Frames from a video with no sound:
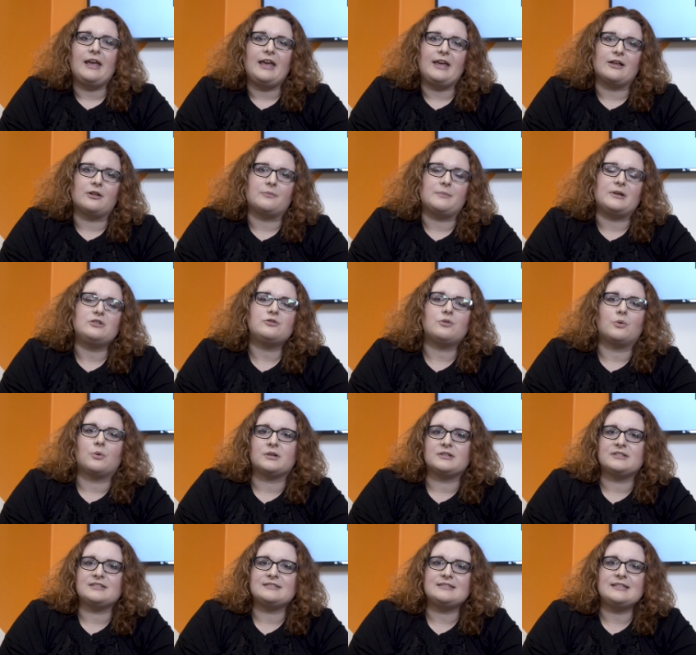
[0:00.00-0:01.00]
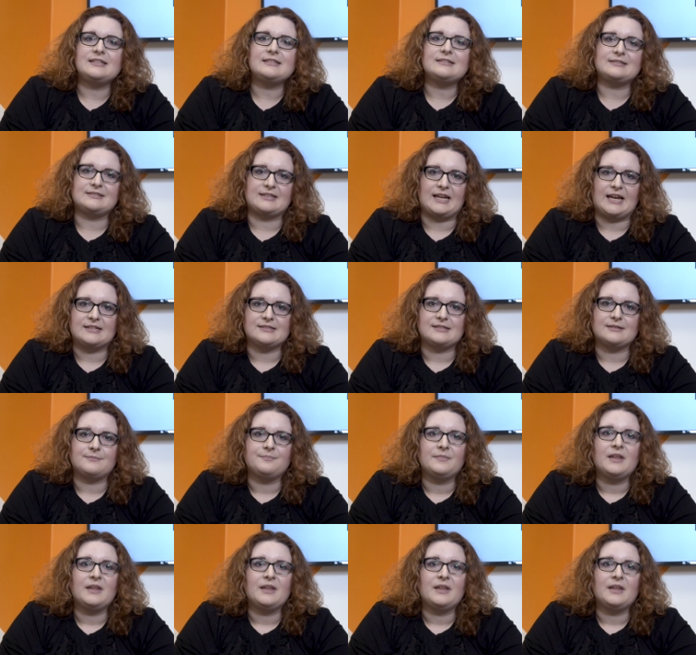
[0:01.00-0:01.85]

ailment, or disease state.